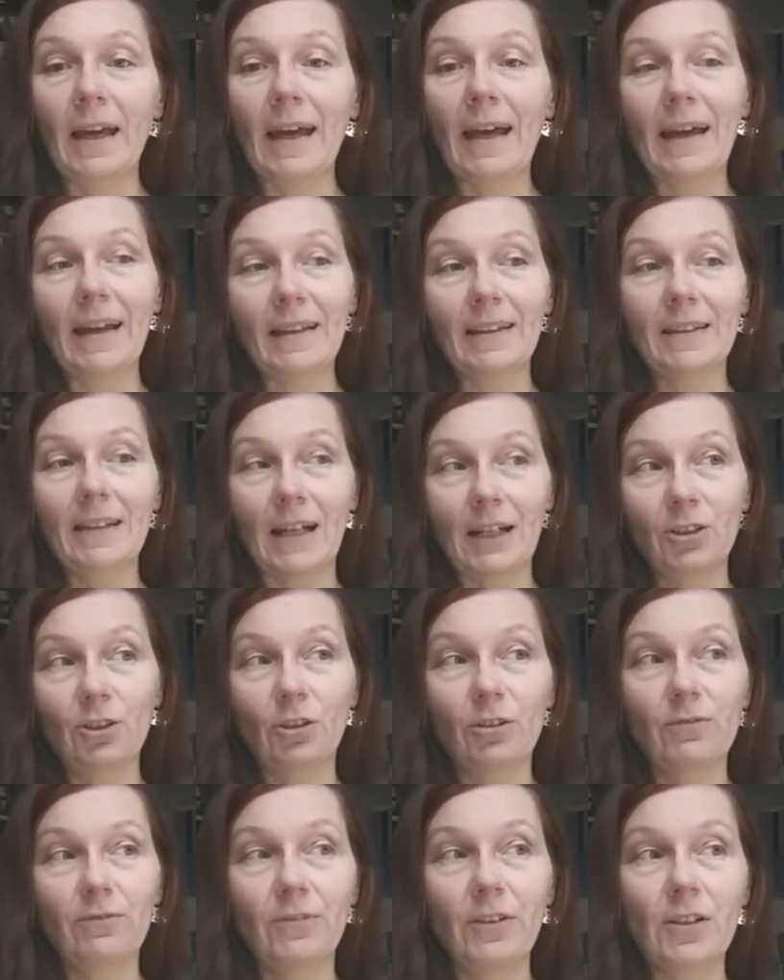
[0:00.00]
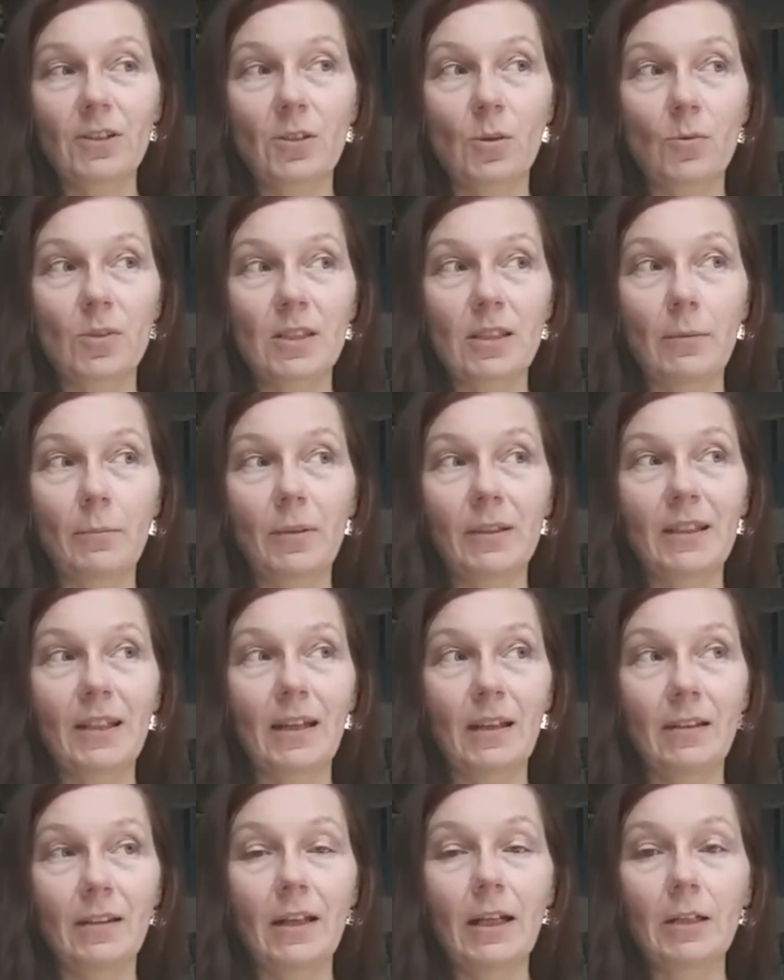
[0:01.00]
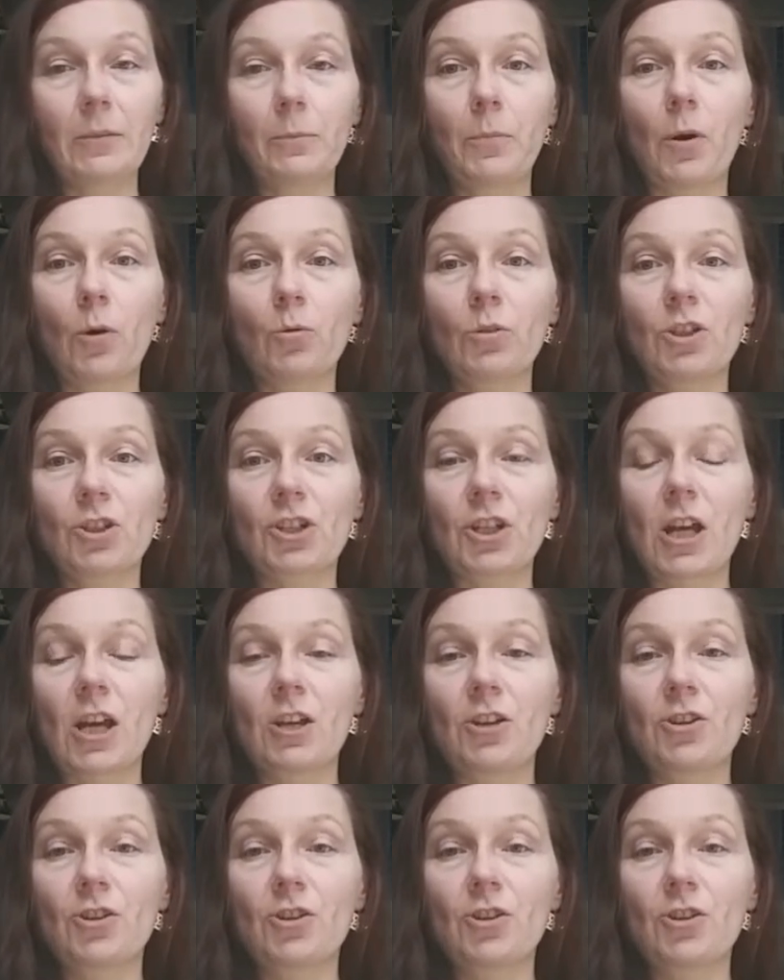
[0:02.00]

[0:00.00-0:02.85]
And I don't think so somebody can learn Polish